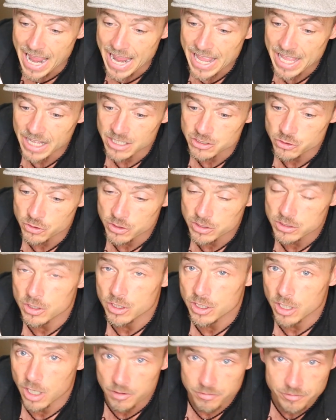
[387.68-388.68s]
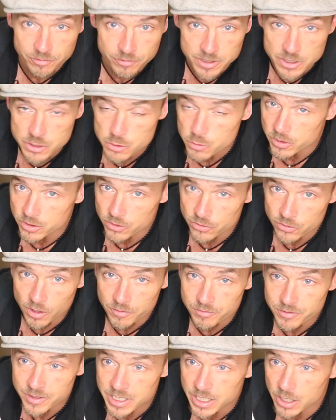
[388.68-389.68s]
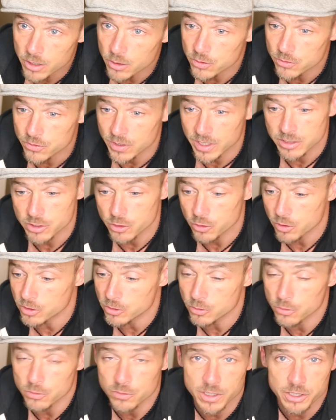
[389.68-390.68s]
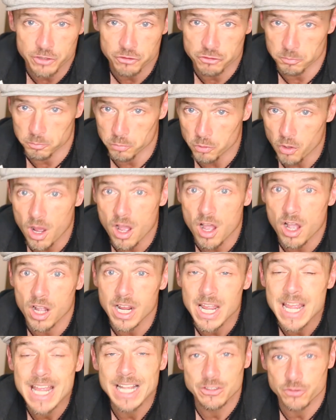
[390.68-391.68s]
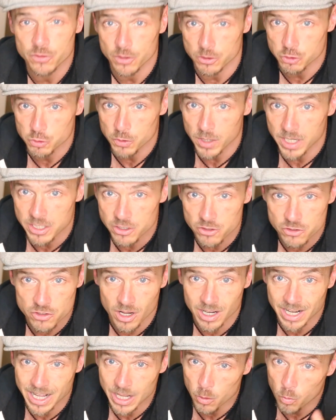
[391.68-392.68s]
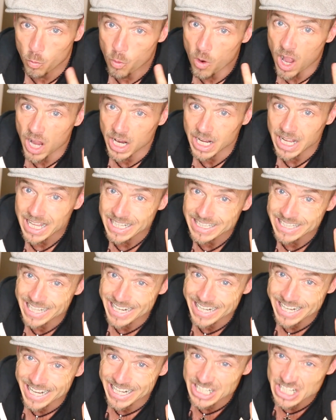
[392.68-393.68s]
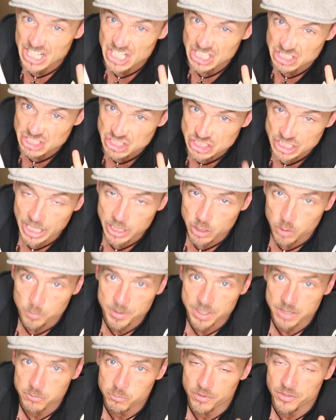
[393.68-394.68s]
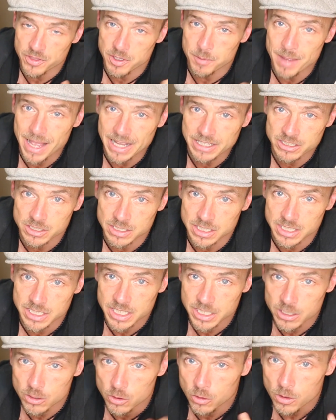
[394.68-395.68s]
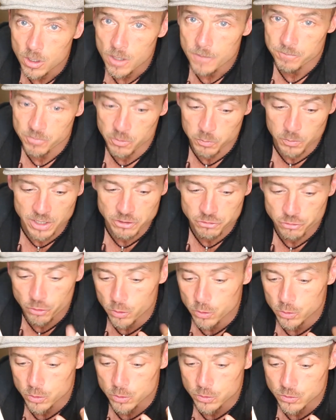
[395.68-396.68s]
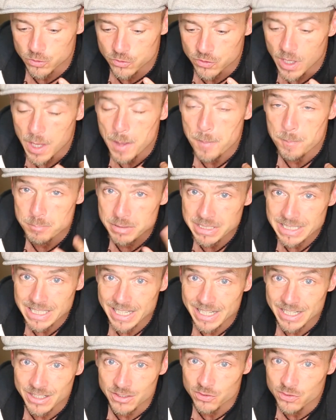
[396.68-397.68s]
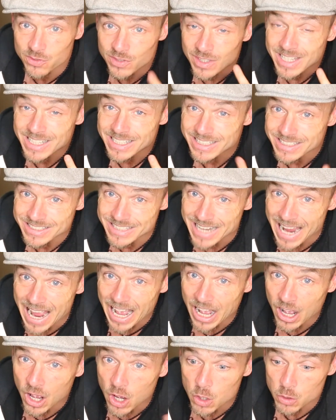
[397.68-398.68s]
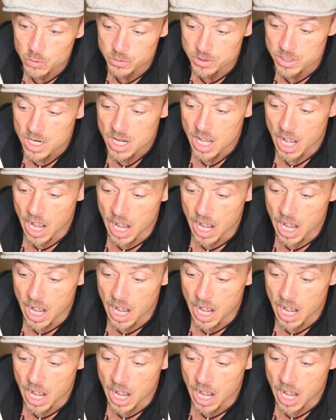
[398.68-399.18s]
and you can look at our free do-it-yourself videos, and you can use leash and prong, start training your dog how to walk like a gentleman with the immaculate heel, thresholds, place, down,